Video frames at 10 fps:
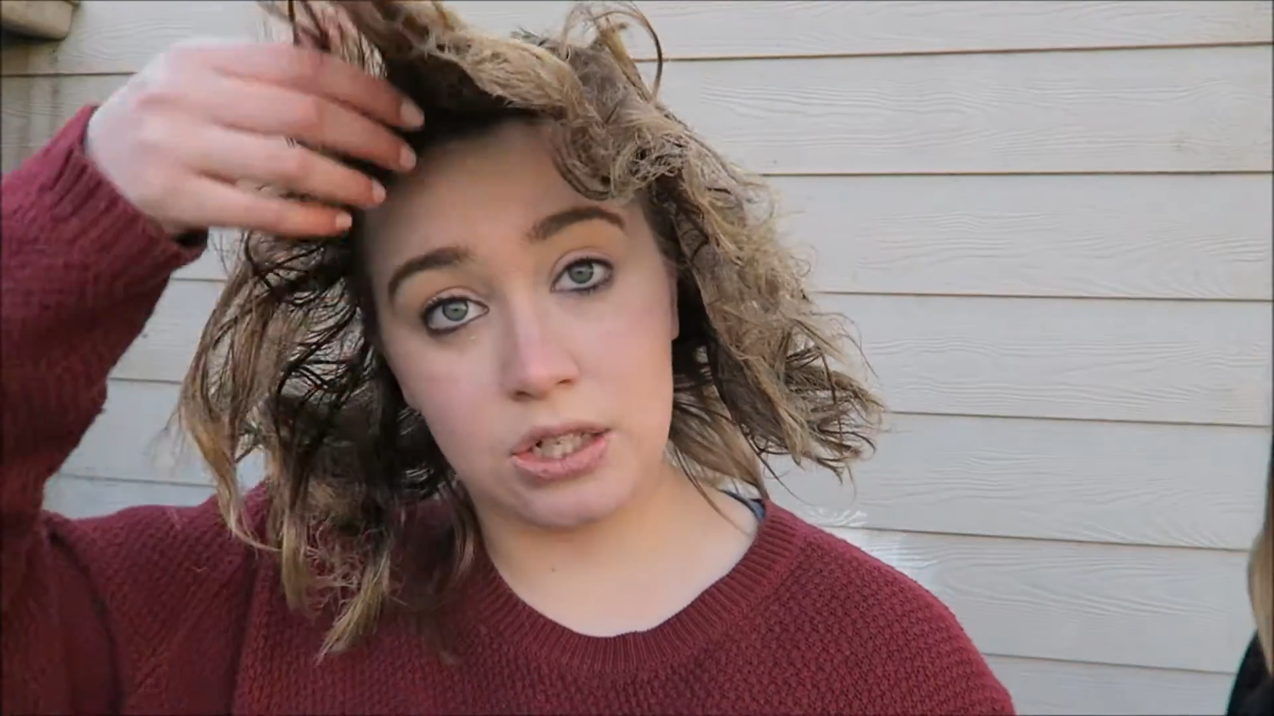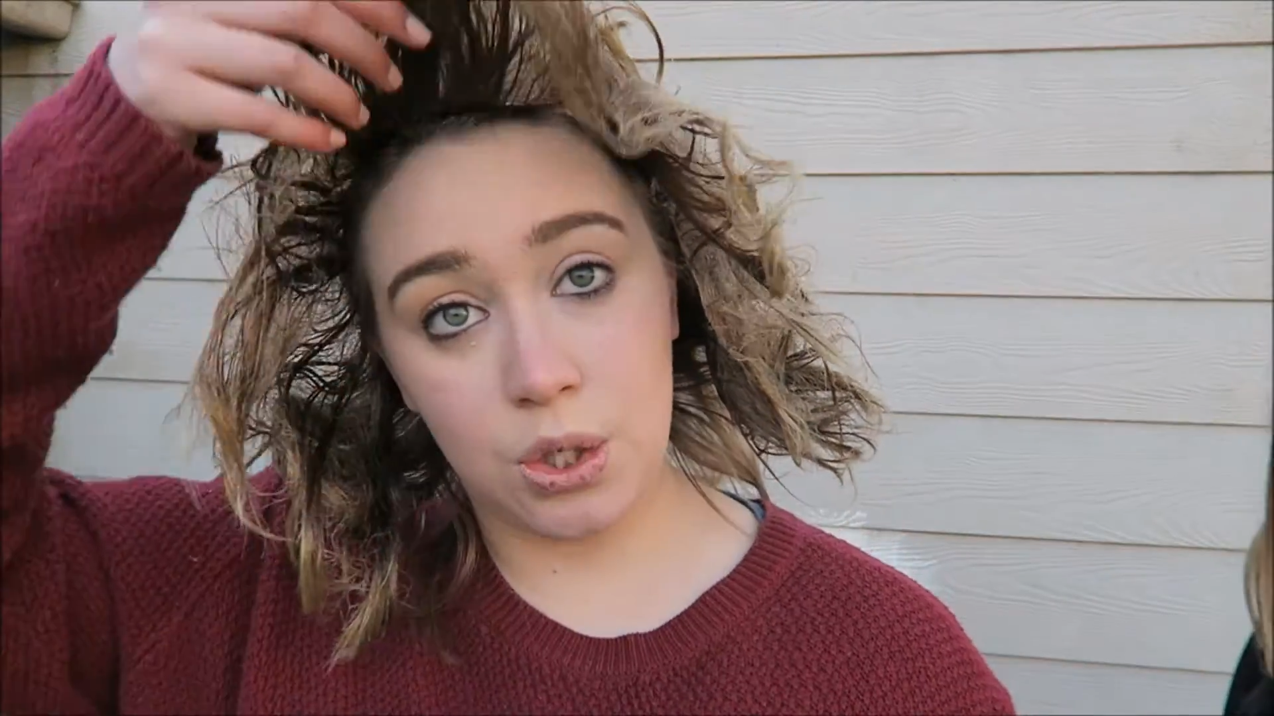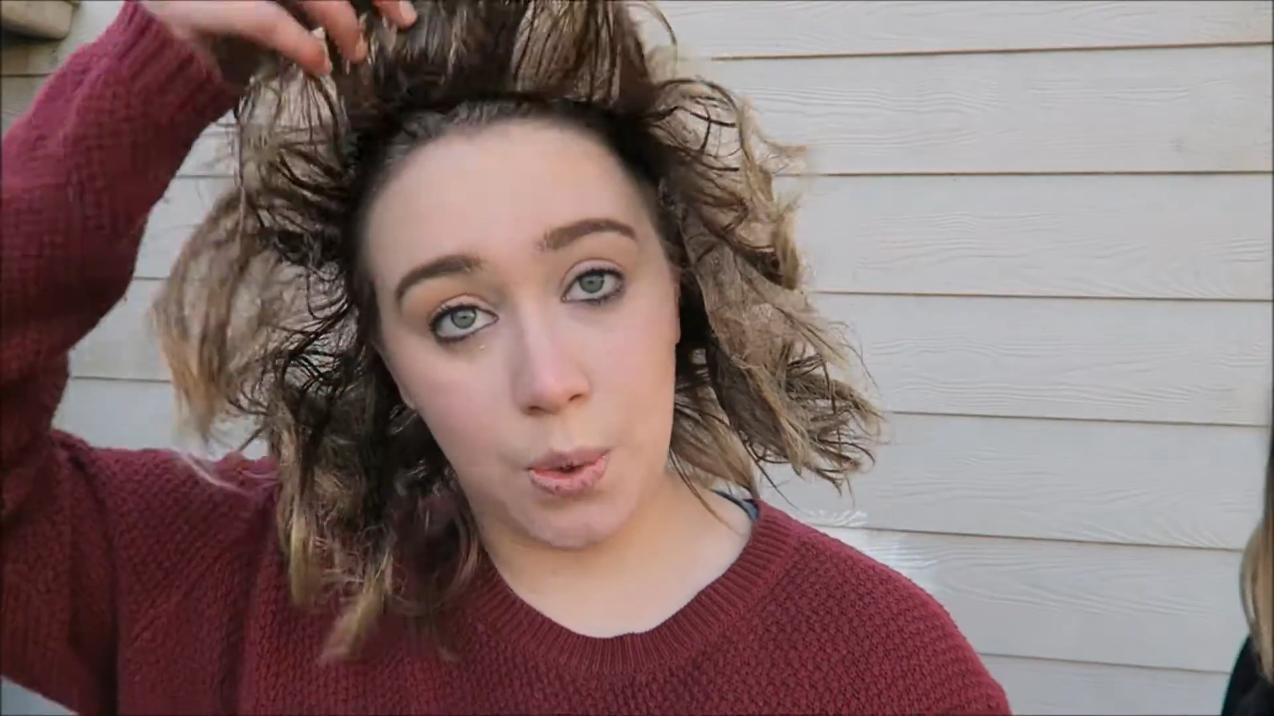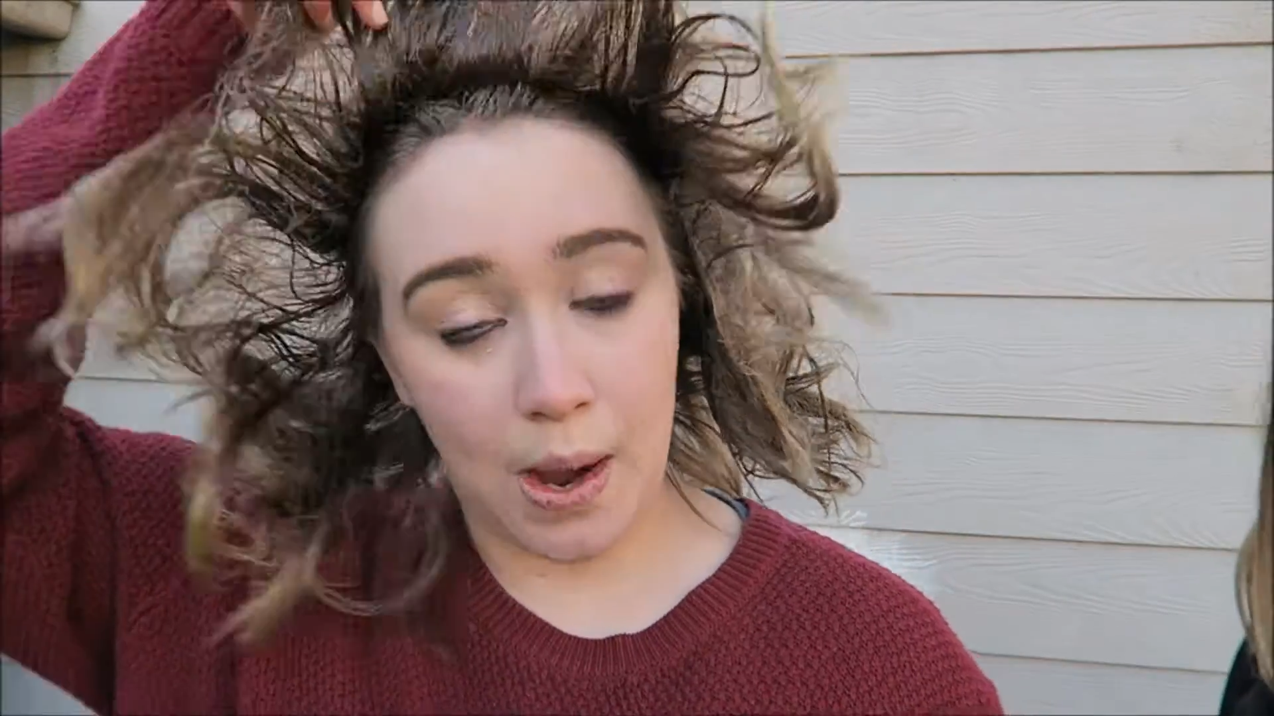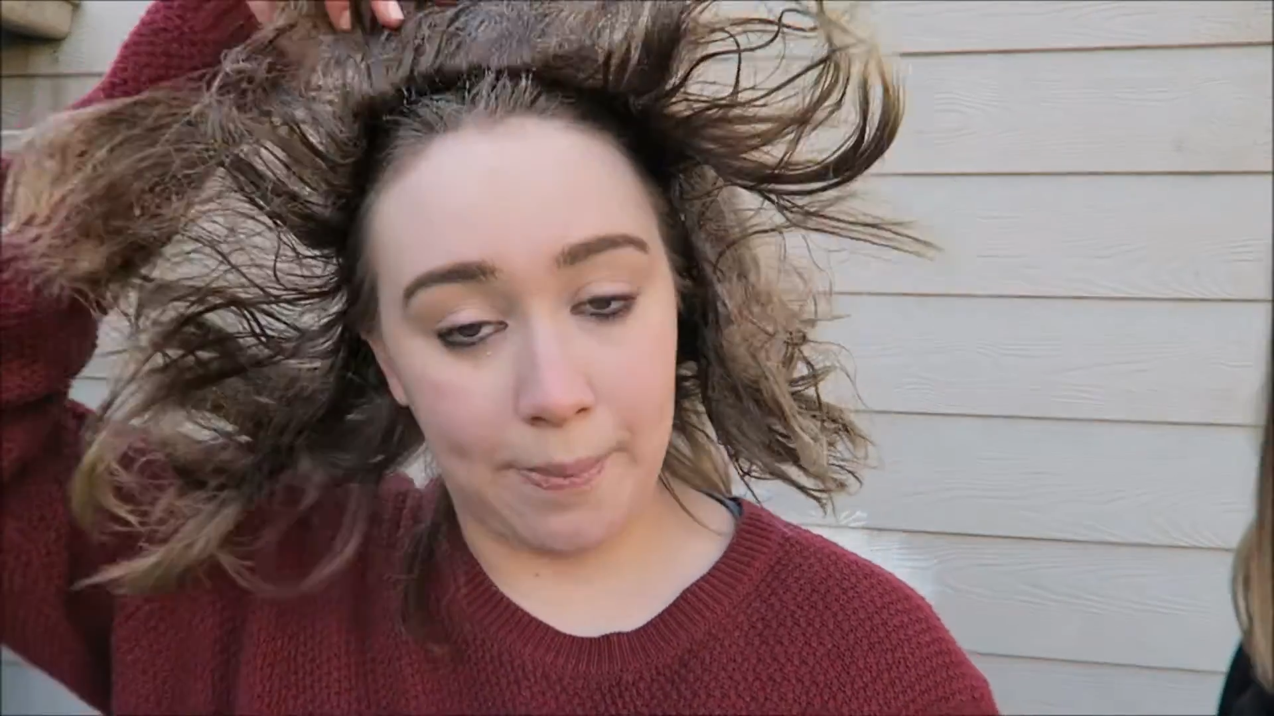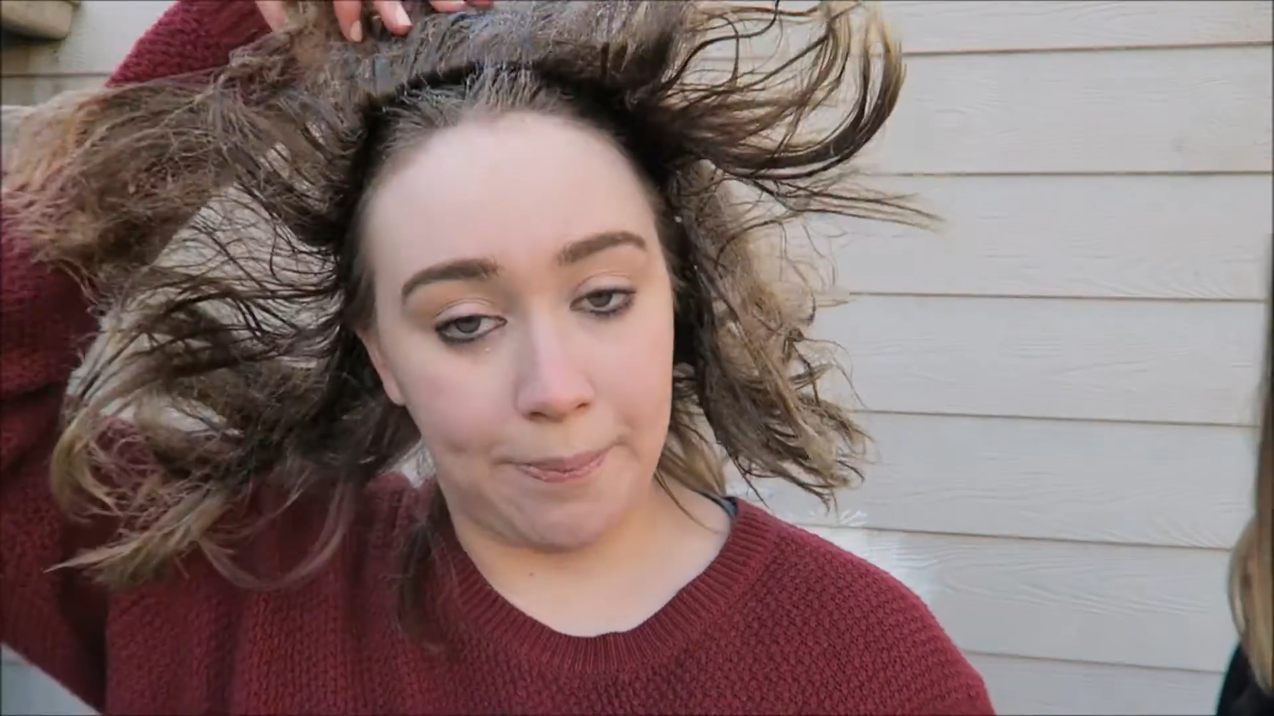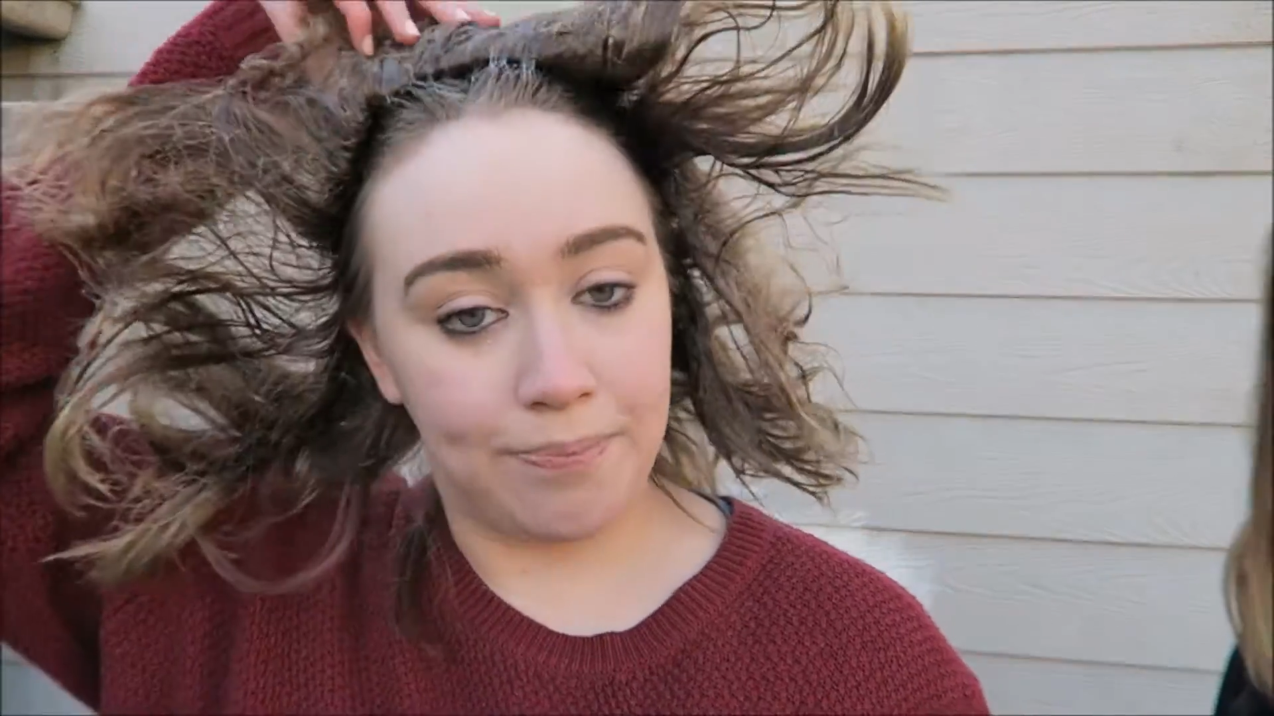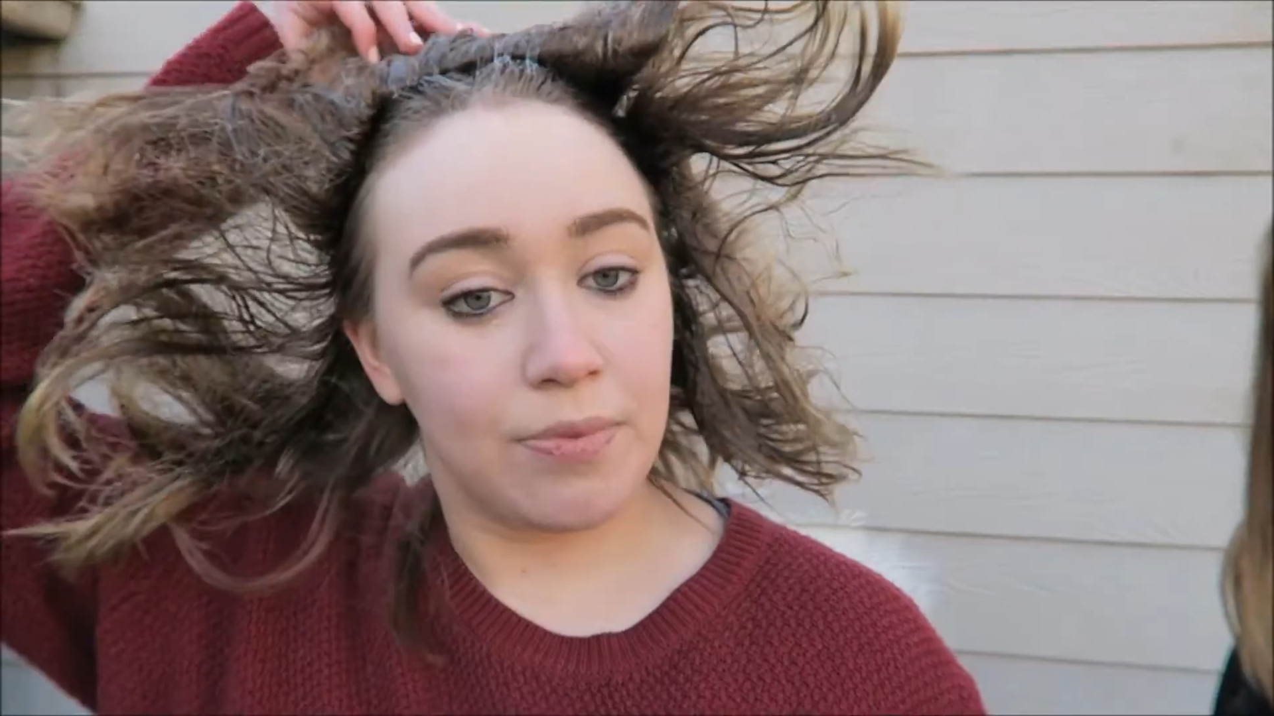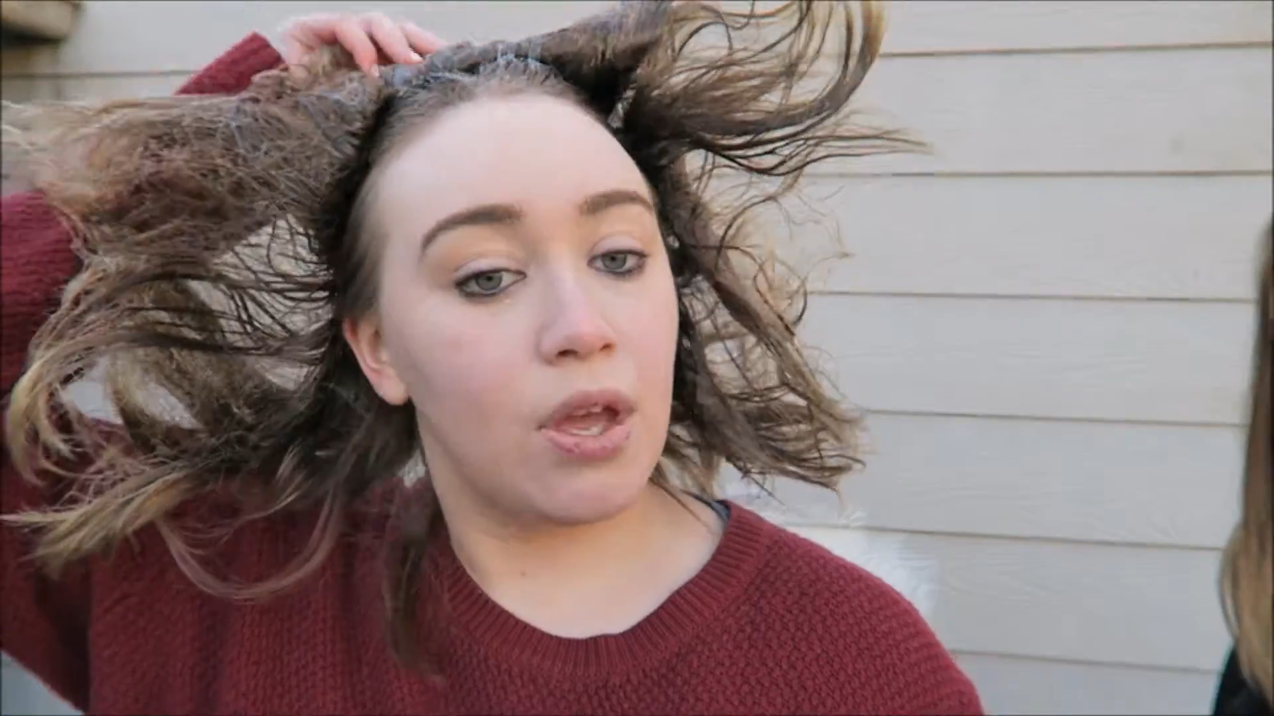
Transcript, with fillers: to um,